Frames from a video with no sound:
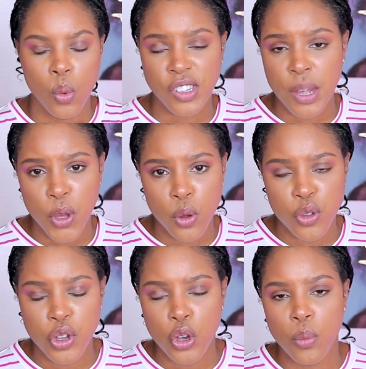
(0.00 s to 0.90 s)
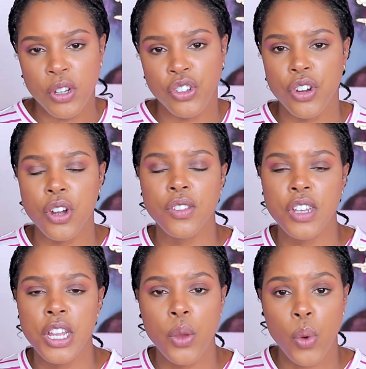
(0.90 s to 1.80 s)
What's up, YouTube? It's your girl
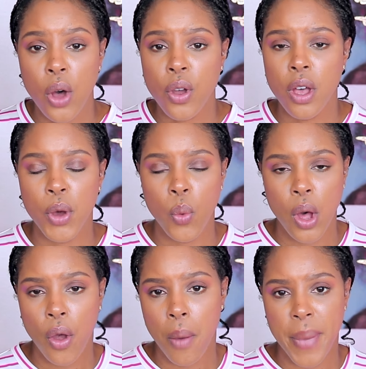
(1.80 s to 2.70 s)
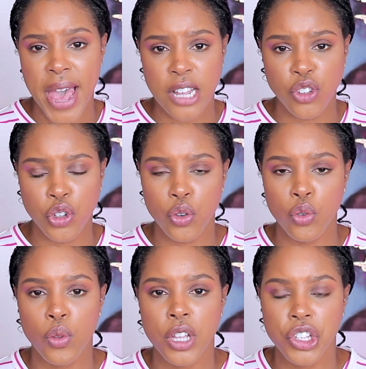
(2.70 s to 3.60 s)
DeeDee. Welcome or welcome back to the